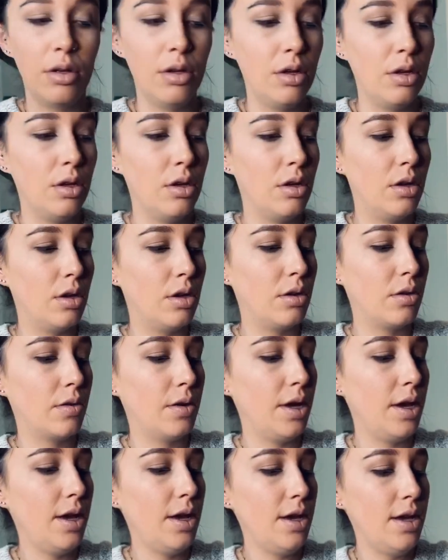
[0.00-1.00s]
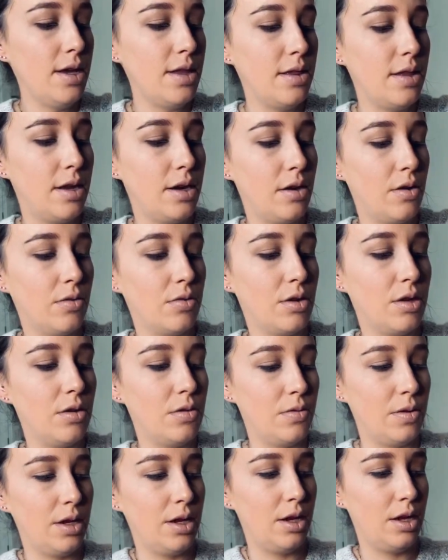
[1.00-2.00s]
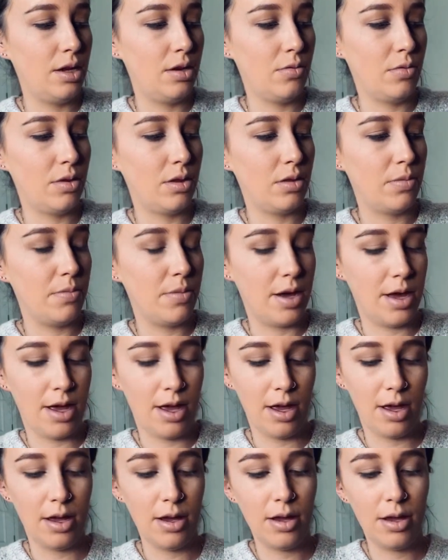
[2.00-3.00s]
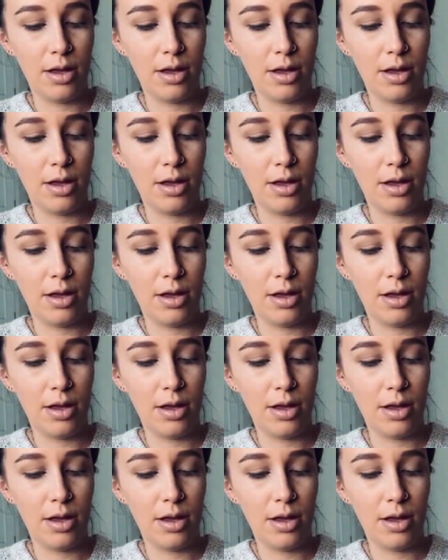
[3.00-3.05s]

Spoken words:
Okay, and then I'll go in with my